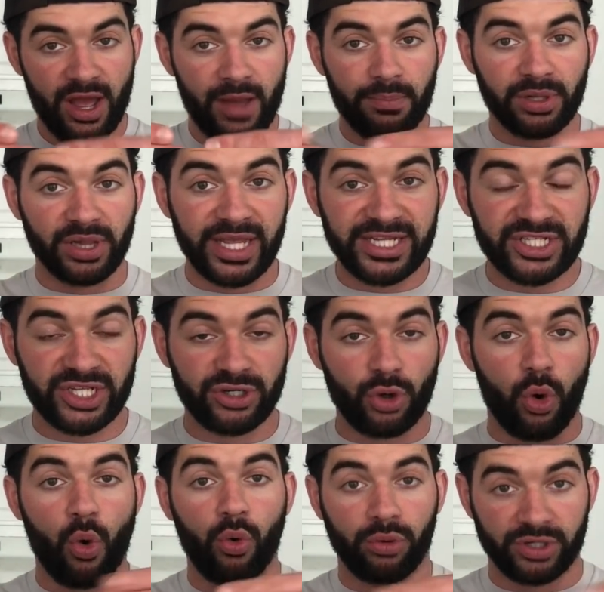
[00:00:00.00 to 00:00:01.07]
place it
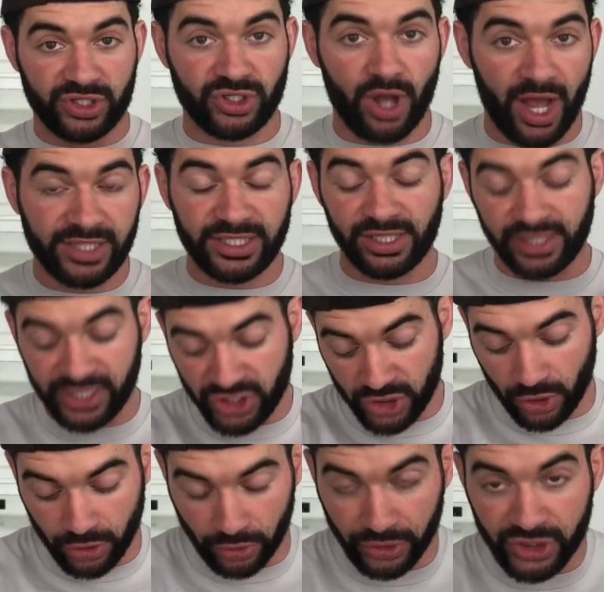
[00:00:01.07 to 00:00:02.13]
horizontally so
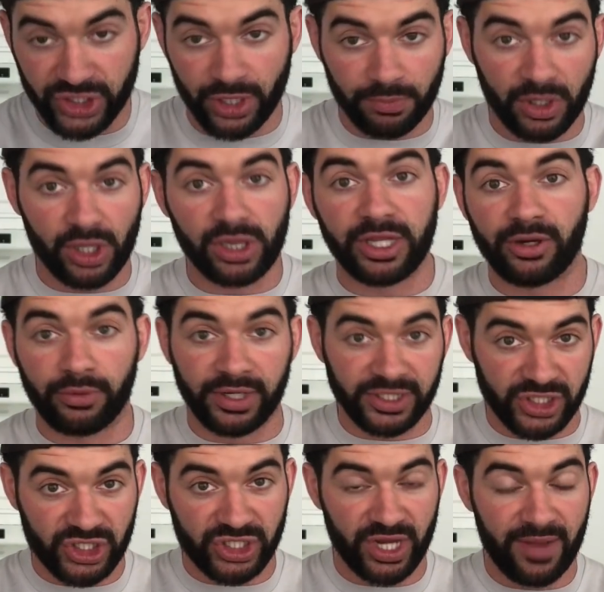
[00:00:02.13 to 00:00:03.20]
there's some
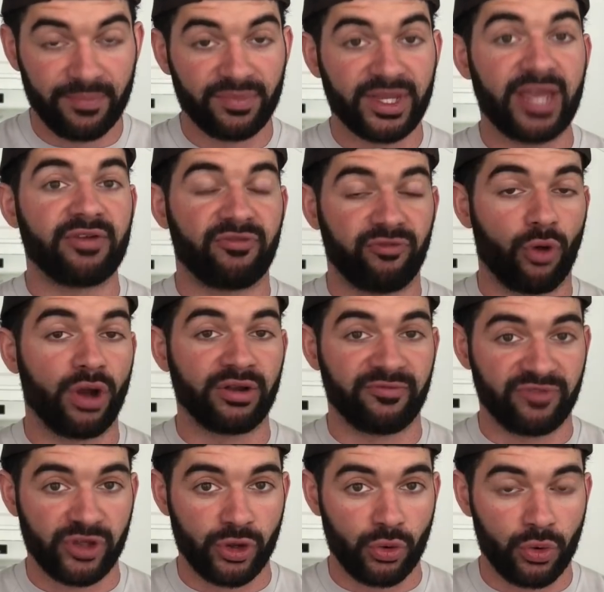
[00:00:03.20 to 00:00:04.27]
clearance in front of
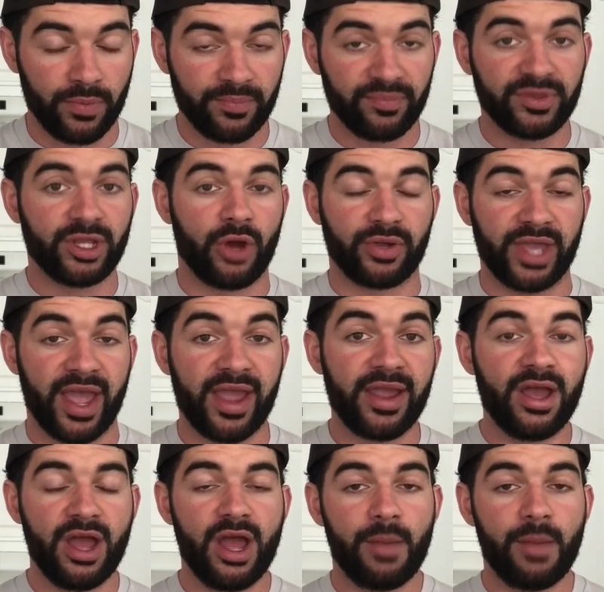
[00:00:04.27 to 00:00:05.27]
you, okay?